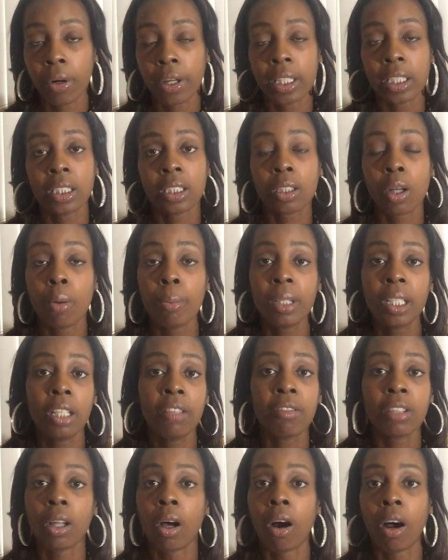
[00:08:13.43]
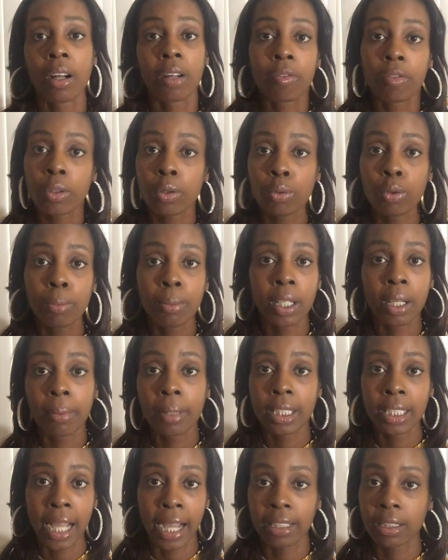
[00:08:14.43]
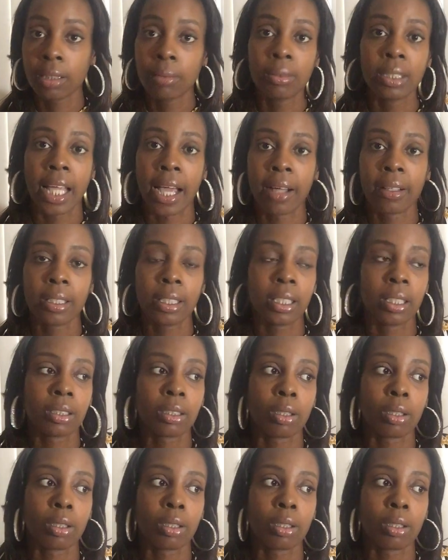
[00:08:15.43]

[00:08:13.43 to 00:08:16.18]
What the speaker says: And it's going to be even harder for you to be able to knock them down again.